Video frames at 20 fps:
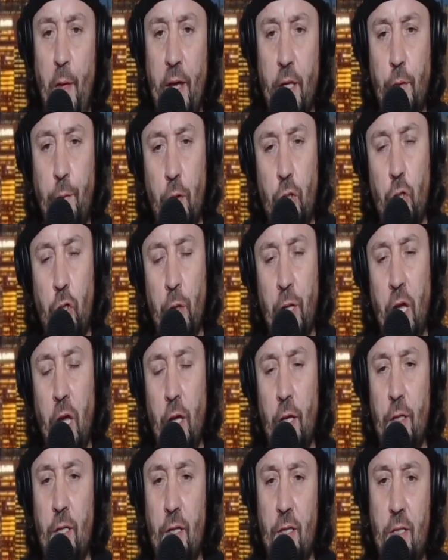for tuning in
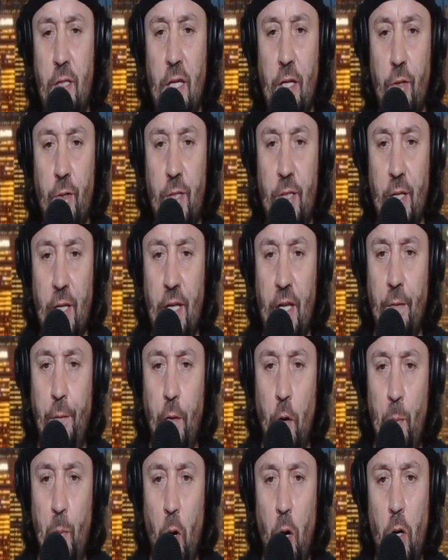to Steel City
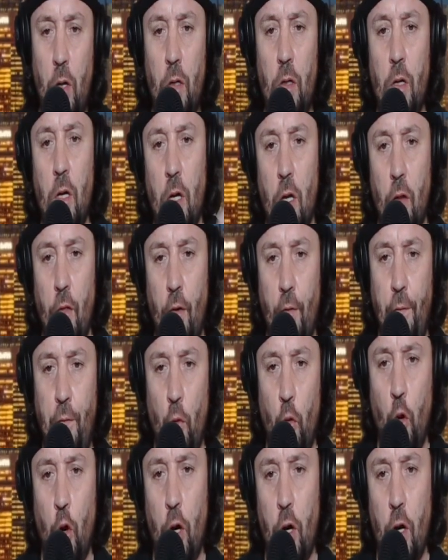Football, the
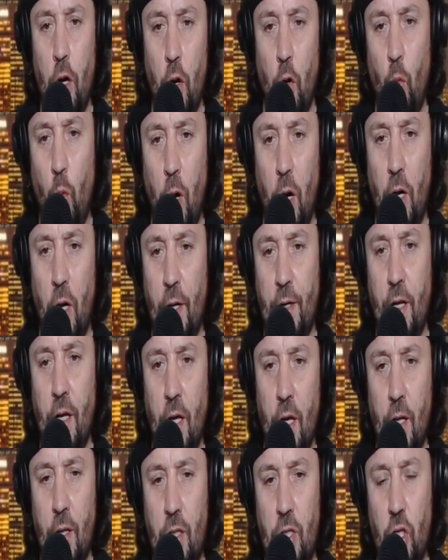
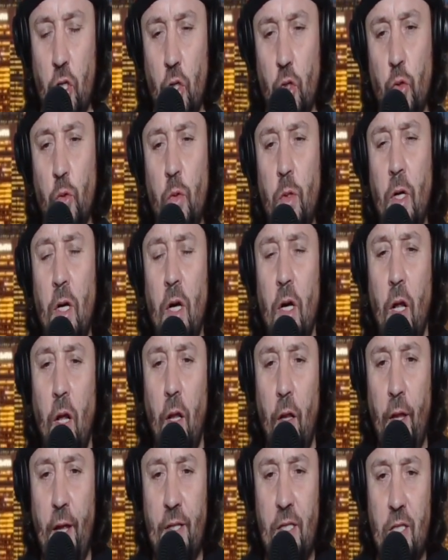4-1-2.
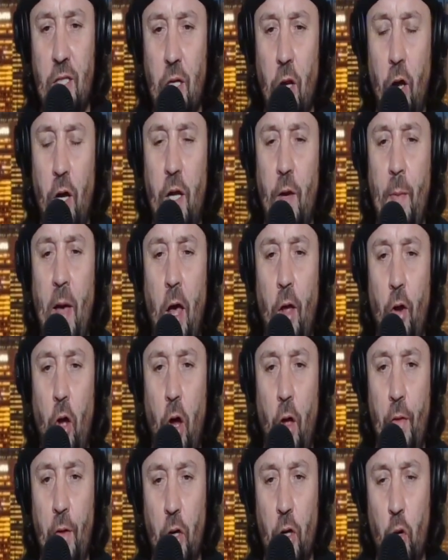Let's talk about all
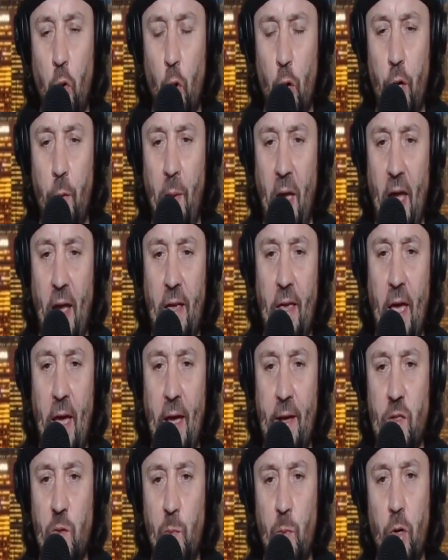the quarterback
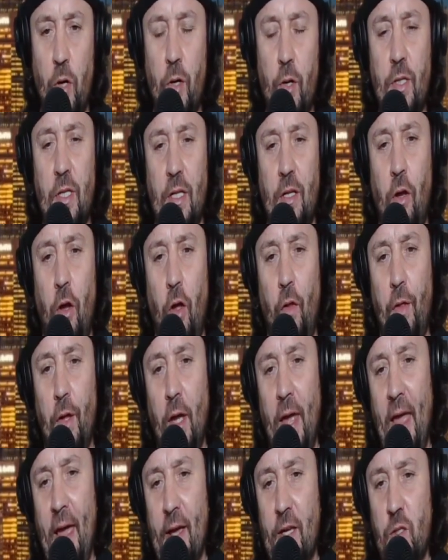experts and all the
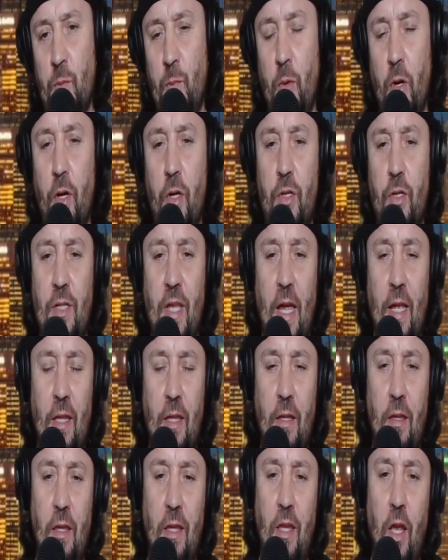experts that
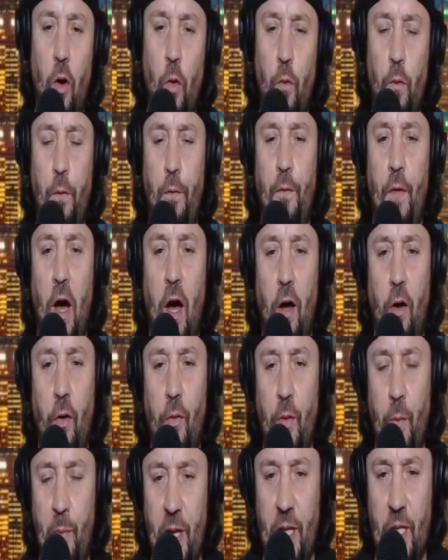don't follow the
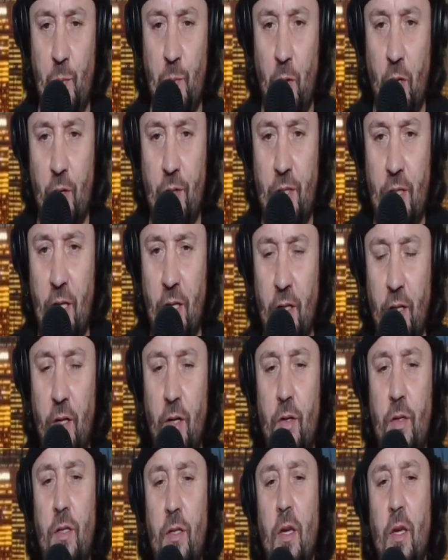Pittsburgh
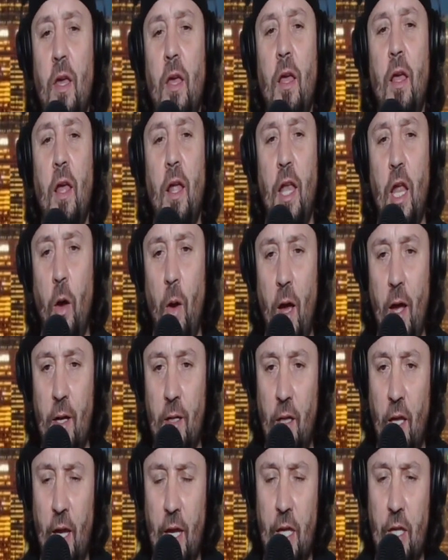Steelers. Now, I
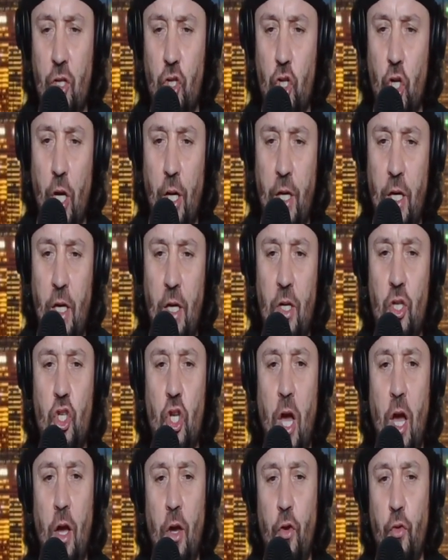like Chucky,
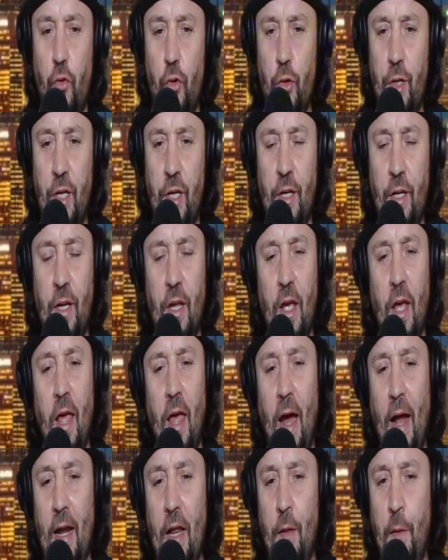Jon Gruden.
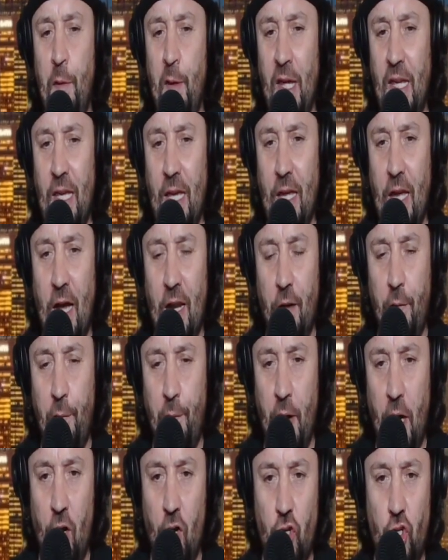I didn't think he got a
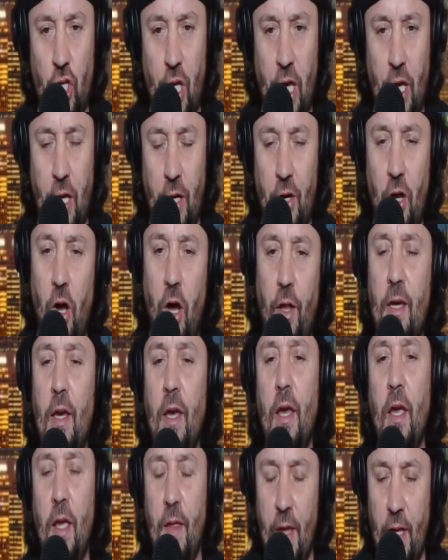fair shake at all.
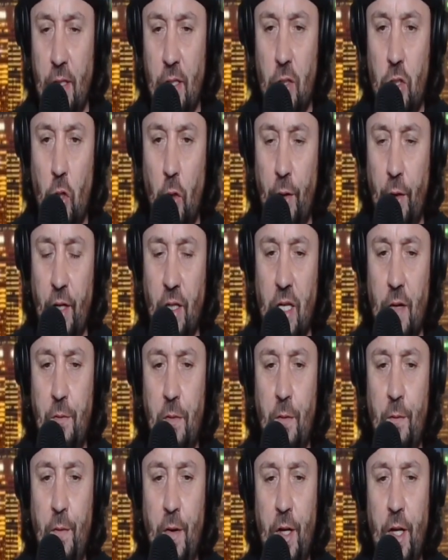That's a totally
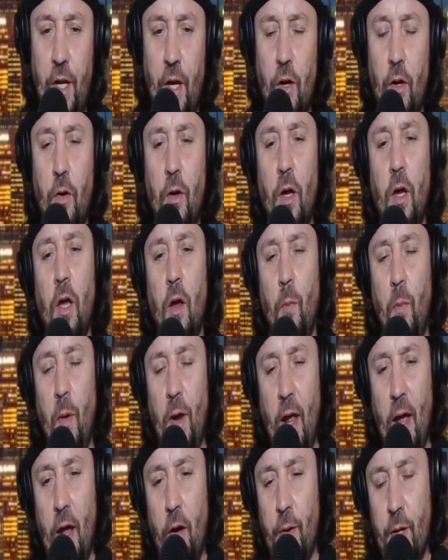different video, but
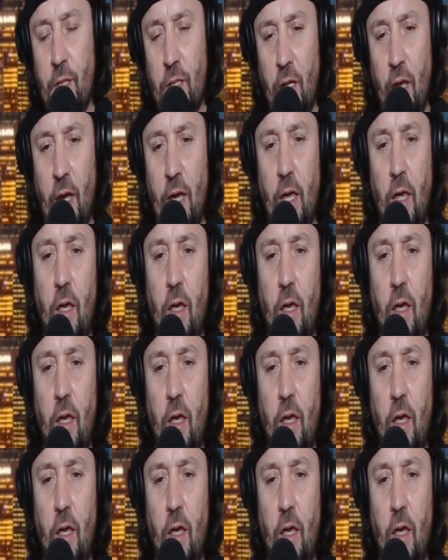I always like